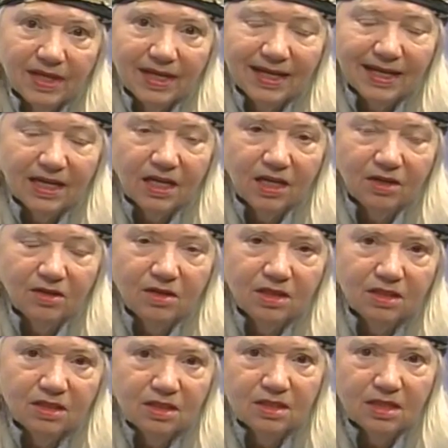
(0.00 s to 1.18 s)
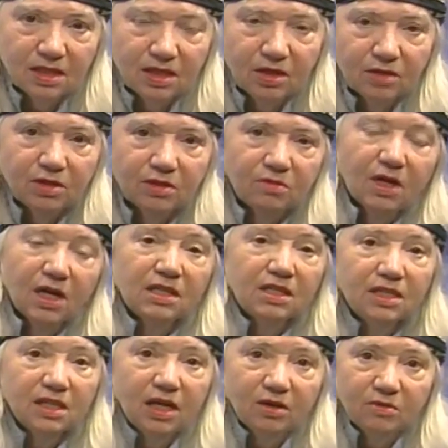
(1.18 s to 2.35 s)
Hello, this is The Lois Wright
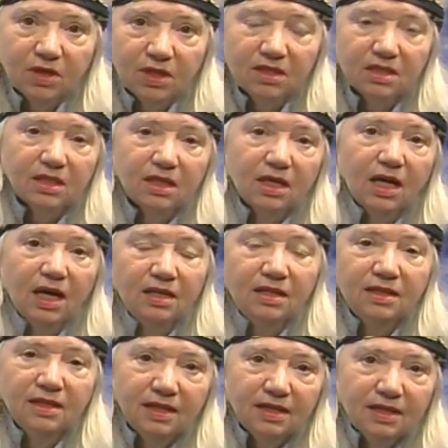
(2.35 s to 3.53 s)
Show once again.